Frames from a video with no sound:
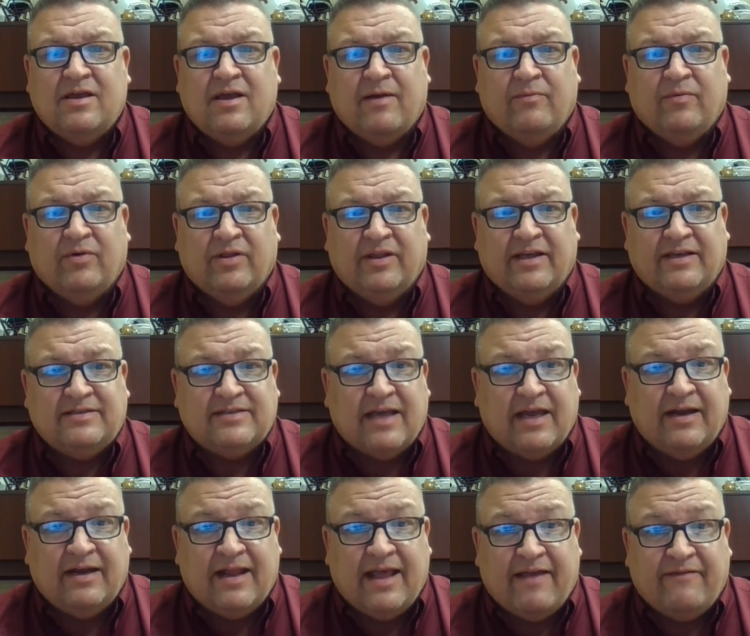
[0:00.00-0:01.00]
I'm really
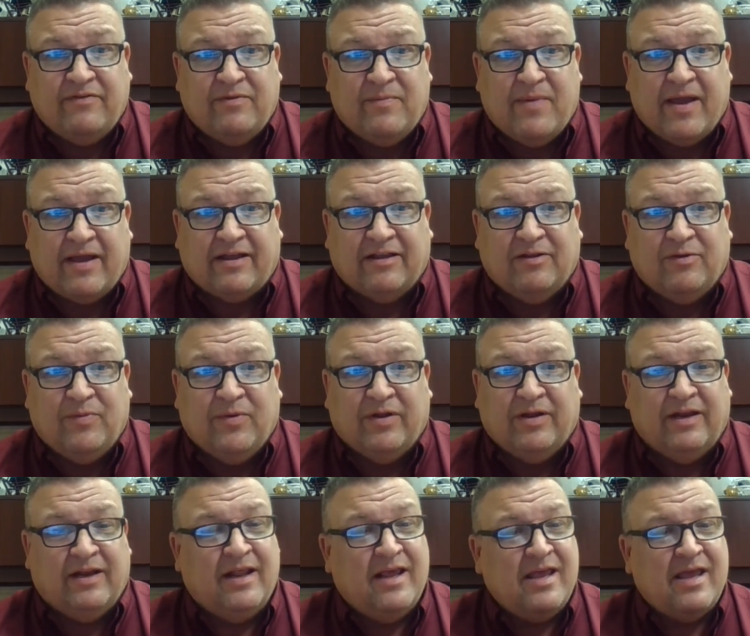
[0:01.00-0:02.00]
excited to have them back in the
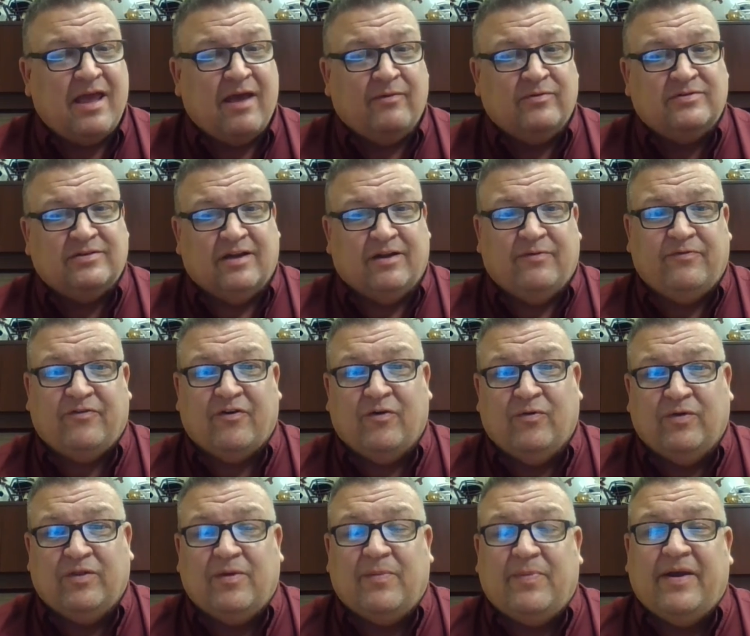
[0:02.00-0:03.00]
building. I was on a
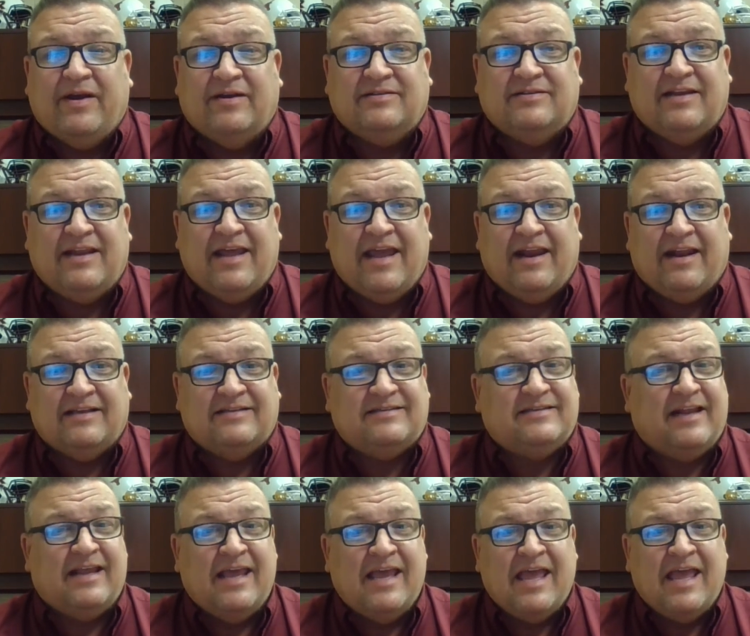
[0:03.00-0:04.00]
phone with a parent today, and I
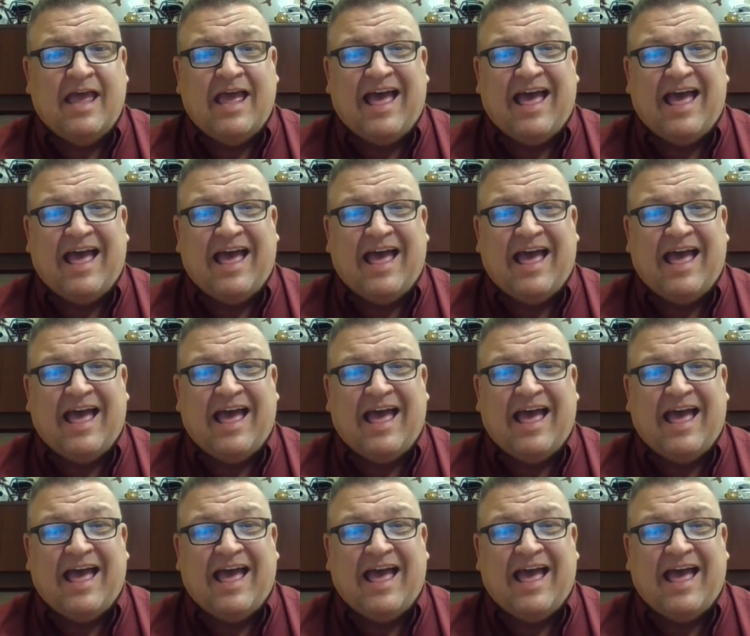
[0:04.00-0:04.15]
said,